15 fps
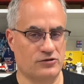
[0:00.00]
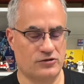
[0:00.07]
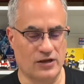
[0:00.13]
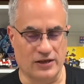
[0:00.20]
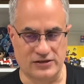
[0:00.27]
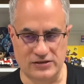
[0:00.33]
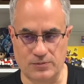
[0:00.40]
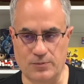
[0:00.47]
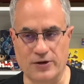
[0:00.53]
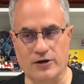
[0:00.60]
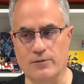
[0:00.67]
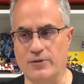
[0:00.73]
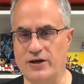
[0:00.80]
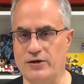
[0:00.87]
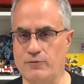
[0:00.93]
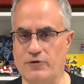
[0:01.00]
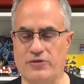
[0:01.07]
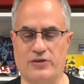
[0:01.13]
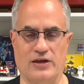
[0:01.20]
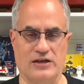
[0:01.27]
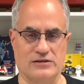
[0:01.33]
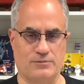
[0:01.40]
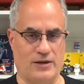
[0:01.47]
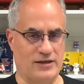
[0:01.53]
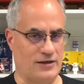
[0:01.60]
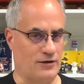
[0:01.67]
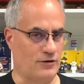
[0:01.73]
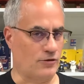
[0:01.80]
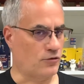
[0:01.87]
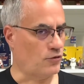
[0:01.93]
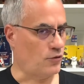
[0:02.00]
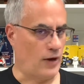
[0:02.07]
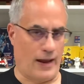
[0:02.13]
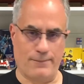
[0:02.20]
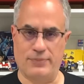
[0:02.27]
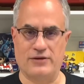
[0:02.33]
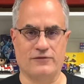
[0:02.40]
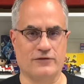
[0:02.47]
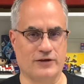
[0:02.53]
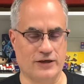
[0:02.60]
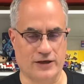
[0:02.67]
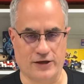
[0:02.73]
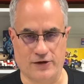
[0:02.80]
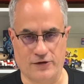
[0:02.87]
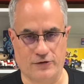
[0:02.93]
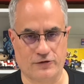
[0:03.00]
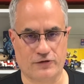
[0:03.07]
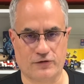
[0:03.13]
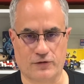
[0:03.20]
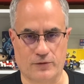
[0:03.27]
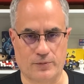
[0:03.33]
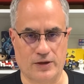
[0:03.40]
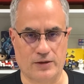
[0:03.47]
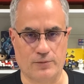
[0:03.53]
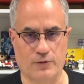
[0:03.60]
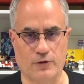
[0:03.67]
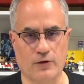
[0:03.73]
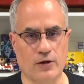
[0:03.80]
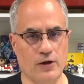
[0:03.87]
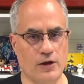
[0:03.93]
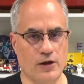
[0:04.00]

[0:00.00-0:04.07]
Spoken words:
Experimenting with things, making crappy videos for people.